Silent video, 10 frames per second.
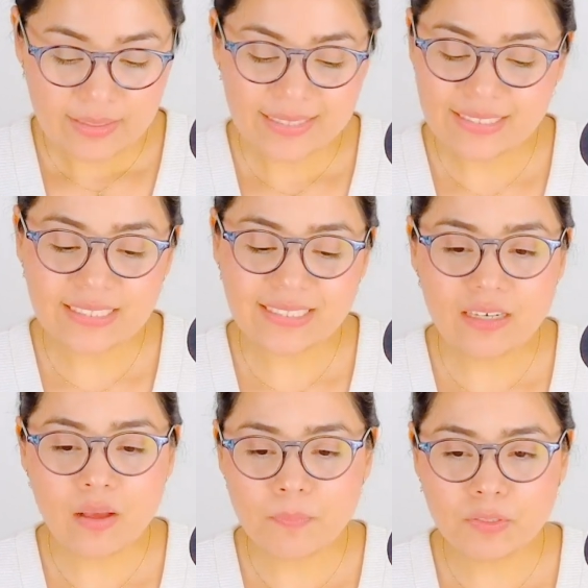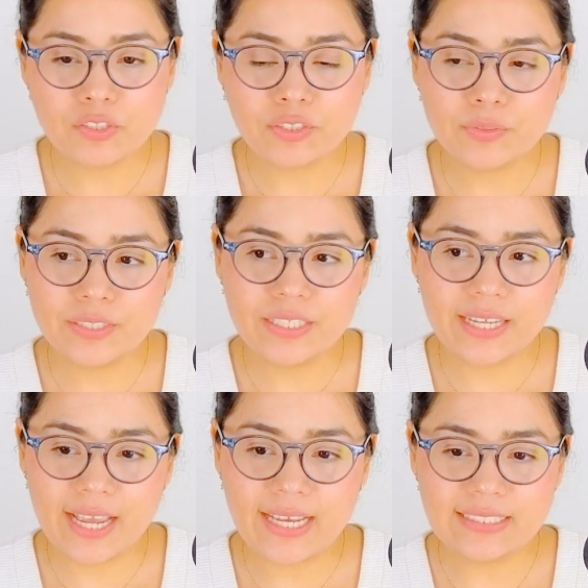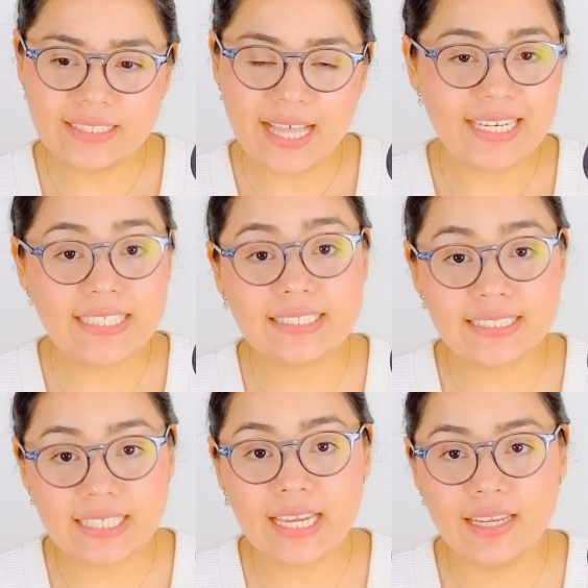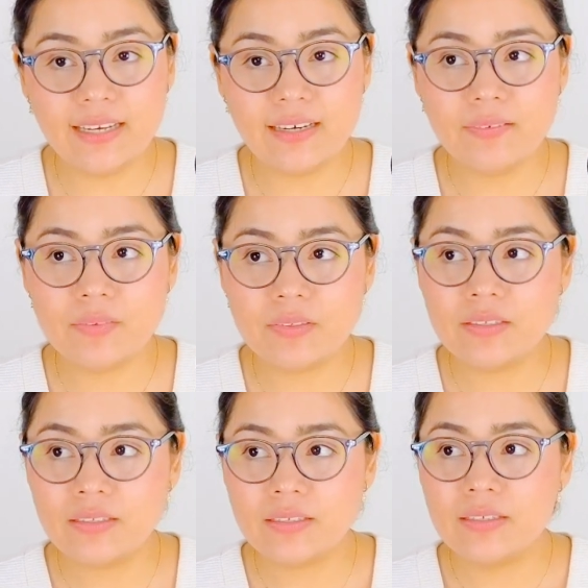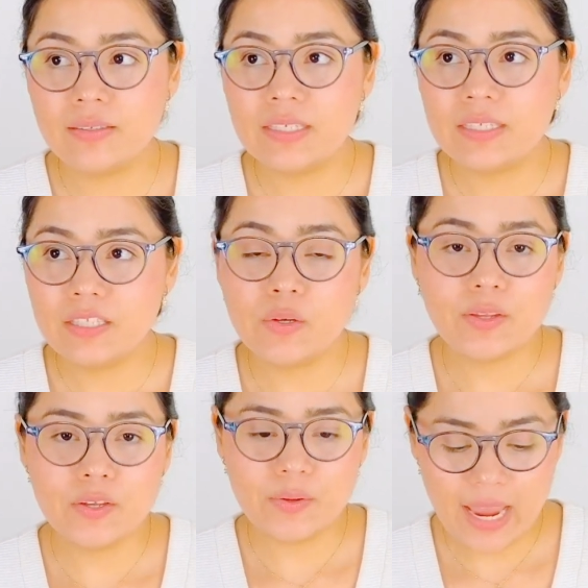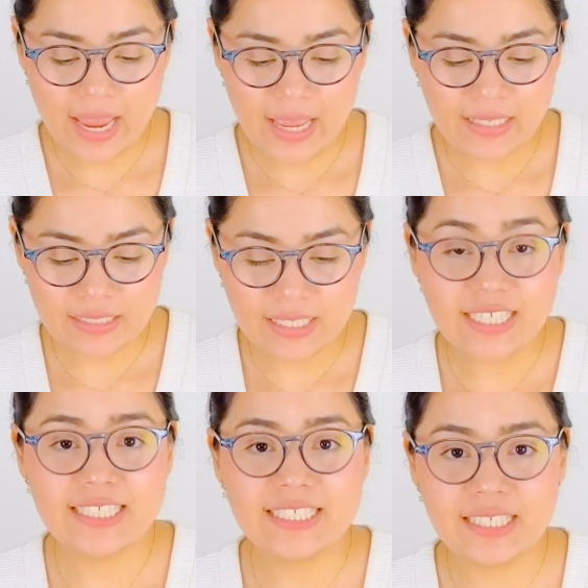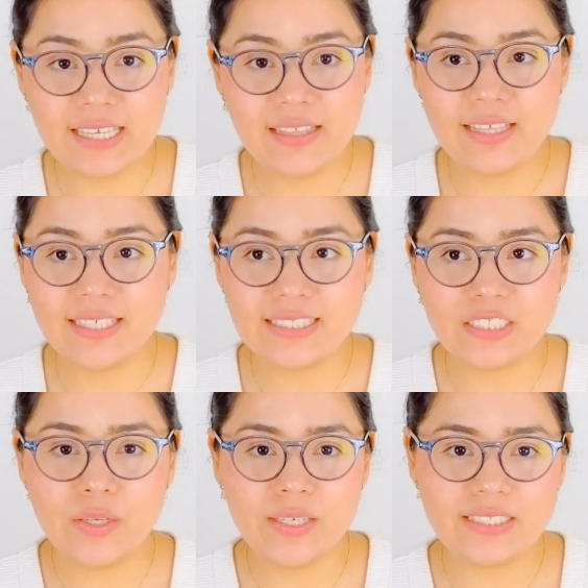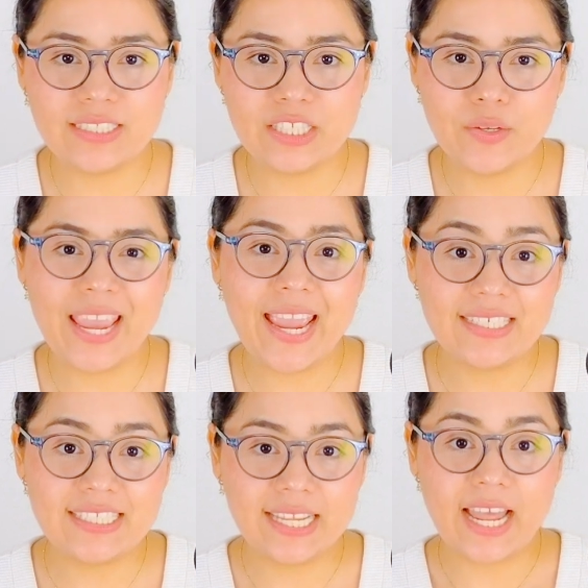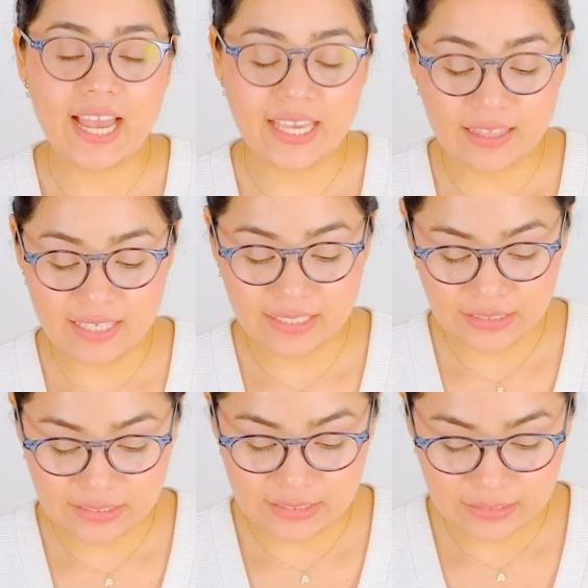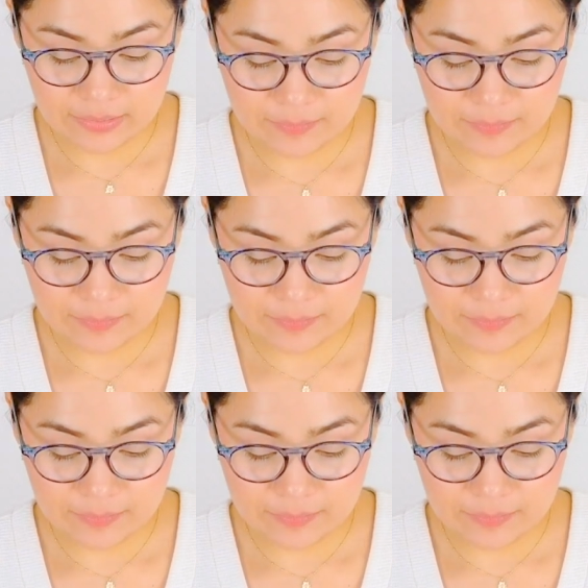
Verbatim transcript: this is an opportunity, guys, that is seen. You, you can't unsee this. It's, you can't deny this.